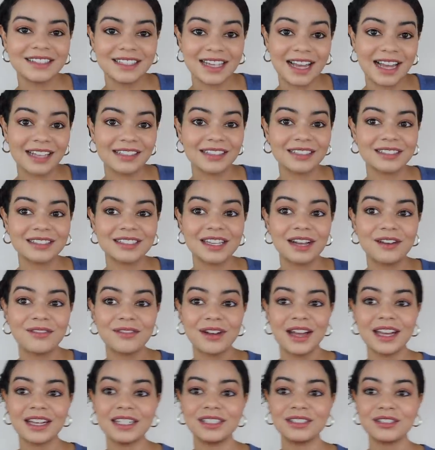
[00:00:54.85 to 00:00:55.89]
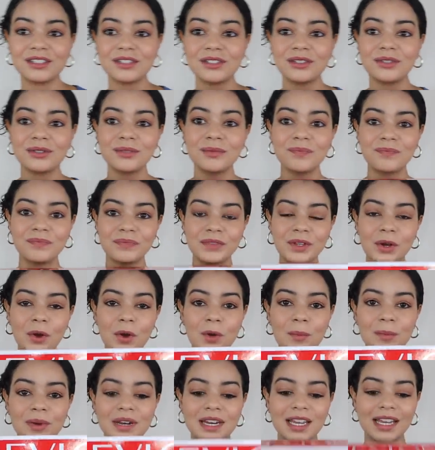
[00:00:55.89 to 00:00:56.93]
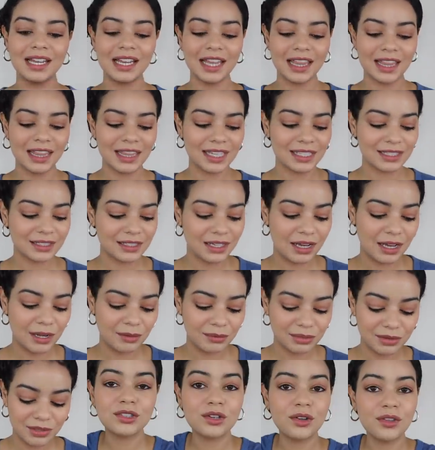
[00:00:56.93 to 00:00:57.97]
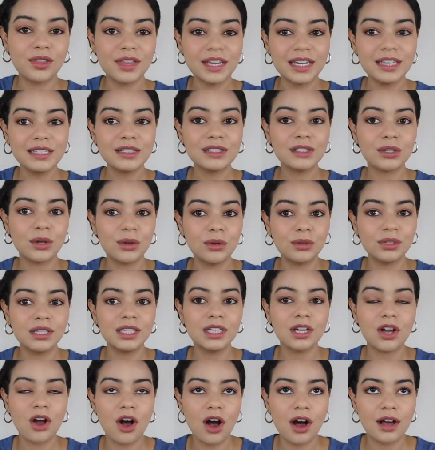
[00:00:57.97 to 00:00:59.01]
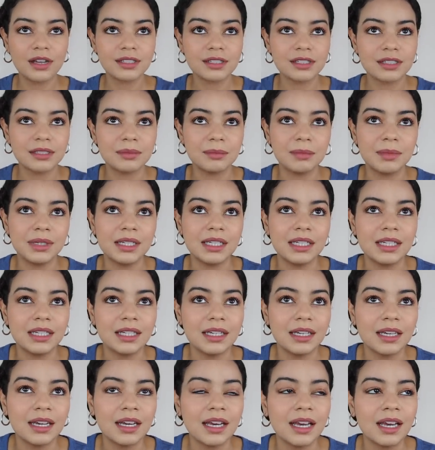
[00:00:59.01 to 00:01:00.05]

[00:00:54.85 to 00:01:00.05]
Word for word: yeah, let's get right into opening this up. So this only cost me